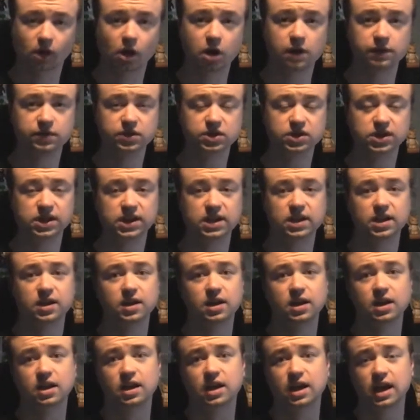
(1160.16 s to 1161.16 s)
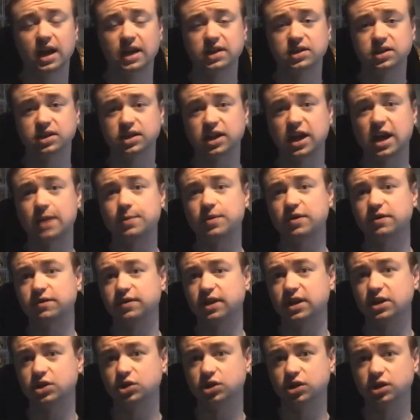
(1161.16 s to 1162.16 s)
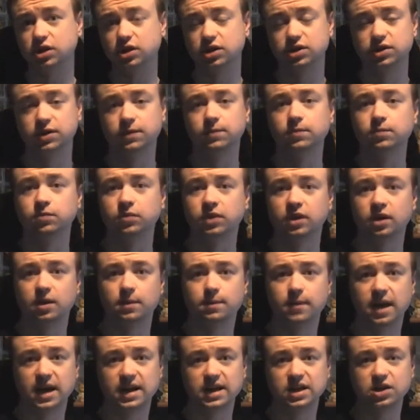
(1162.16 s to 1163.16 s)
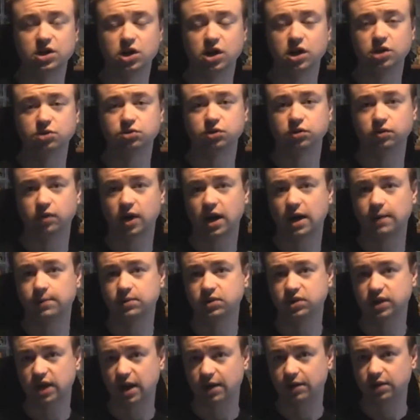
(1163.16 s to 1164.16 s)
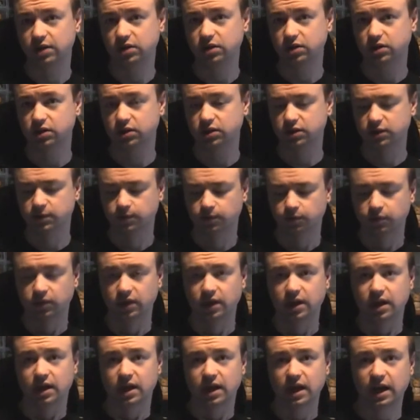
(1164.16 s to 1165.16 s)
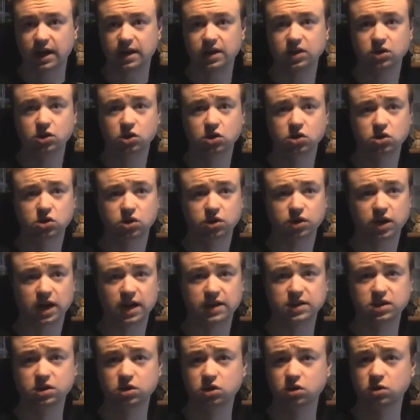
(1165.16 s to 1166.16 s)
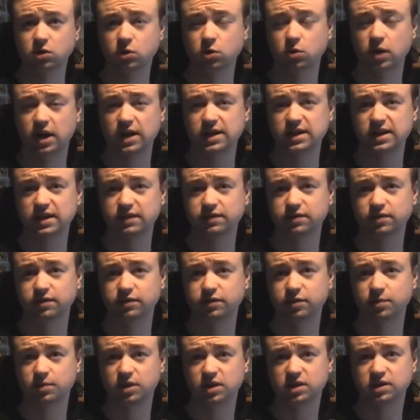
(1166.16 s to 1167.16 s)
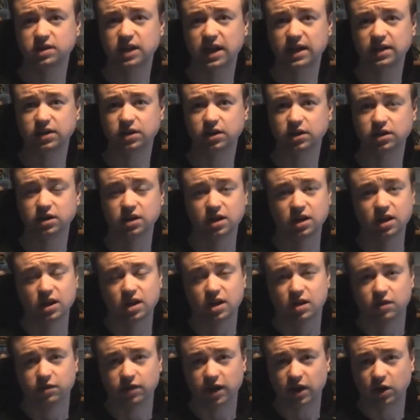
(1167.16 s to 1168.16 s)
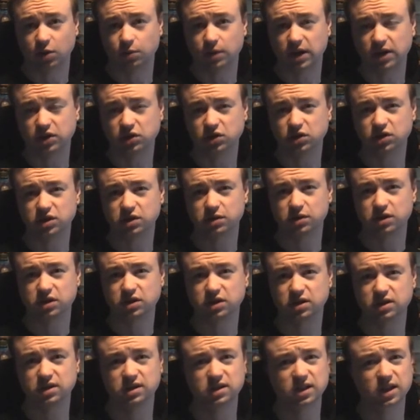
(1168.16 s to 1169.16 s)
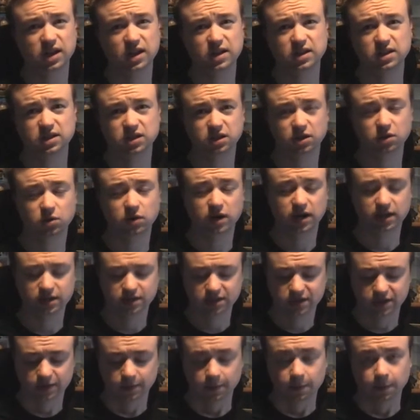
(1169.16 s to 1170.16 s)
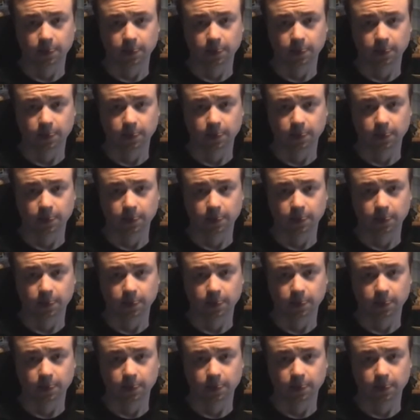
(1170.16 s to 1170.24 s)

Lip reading: Obviously, hence the name, it features many Nursery Rhymes characters, and it does look nice. It does look quite different from the standard Vinylmation series. The designs are quite